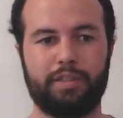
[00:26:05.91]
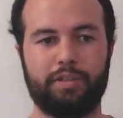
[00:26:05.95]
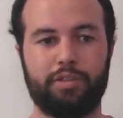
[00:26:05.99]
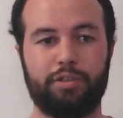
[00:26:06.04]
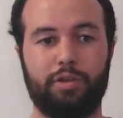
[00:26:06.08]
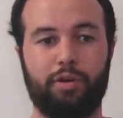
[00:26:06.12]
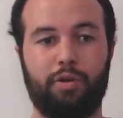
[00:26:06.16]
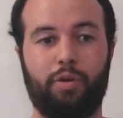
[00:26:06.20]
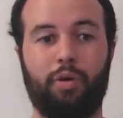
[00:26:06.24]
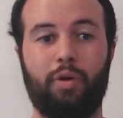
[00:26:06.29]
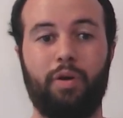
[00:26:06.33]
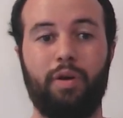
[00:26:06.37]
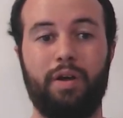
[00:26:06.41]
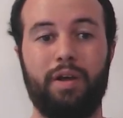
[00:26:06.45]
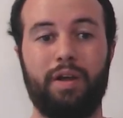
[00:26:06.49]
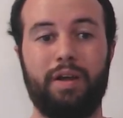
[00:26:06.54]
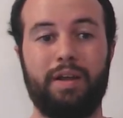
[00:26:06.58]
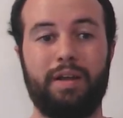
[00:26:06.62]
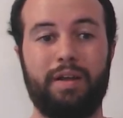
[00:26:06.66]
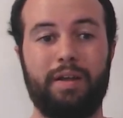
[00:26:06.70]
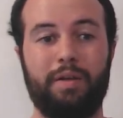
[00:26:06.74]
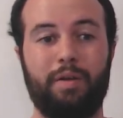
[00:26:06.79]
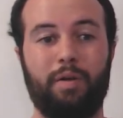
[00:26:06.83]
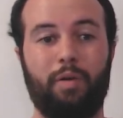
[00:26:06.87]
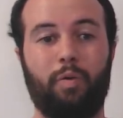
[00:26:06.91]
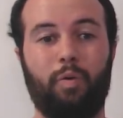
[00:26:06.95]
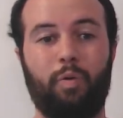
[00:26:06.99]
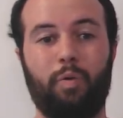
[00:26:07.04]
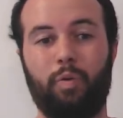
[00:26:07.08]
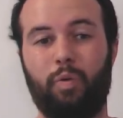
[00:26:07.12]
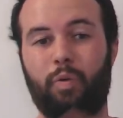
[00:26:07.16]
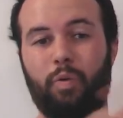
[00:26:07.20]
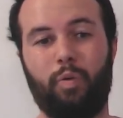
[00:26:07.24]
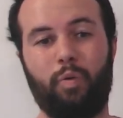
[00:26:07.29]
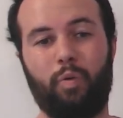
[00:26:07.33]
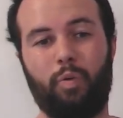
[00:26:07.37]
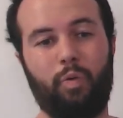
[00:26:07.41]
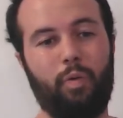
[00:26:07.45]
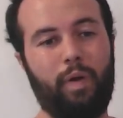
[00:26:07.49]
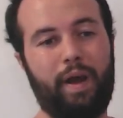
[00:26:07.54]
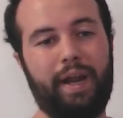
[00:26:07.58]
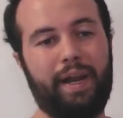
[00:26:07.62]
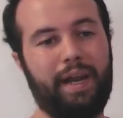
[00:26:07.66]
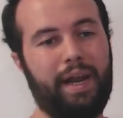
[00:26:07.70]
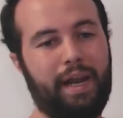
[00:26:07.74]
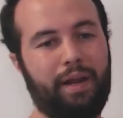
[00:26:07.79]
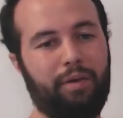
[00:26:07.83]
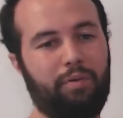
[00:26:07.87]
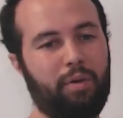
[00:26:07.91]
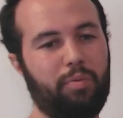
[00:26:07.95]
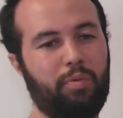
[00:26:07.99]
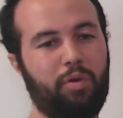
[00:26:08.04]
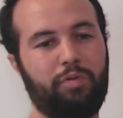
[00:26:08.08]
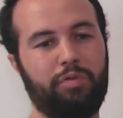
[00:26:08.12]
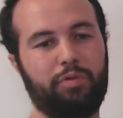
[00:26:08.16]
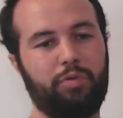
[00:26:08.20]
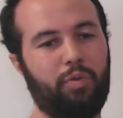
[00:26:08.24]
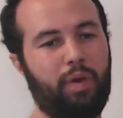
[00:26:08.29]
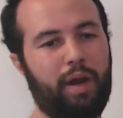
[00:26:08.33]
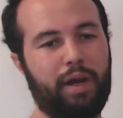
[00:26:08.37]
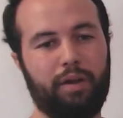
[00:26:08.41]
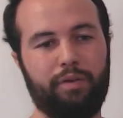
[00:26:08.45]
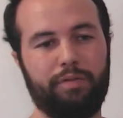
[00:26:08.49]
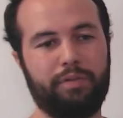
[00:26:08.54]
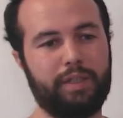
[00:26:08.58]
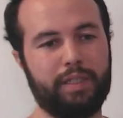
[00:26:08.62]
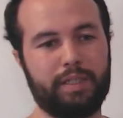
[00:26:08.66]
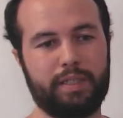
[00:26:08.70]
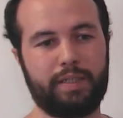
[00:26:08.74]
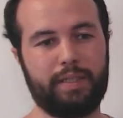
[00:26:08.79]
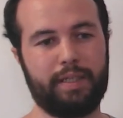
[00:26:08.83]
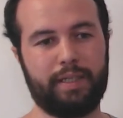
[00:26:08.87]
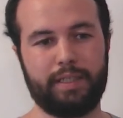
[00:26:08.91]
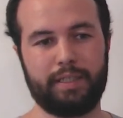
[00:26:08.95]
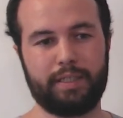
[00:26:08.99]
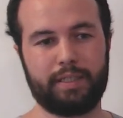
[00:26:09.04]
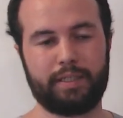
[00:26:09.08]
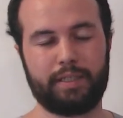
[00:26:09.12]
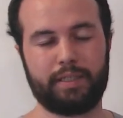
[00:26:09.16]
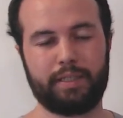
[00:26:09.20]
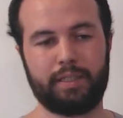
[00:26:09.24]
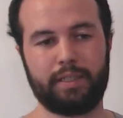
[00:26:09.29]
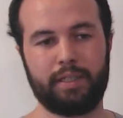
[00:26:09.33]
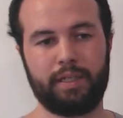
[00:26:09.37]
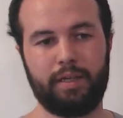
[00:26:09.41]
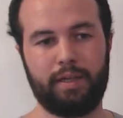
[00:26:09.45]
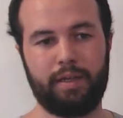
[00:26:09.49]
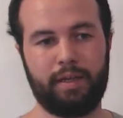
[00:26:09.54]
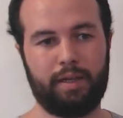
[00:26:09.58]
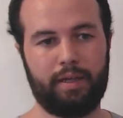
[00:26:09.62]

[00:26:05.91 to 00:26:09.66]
So when I removed one of these disks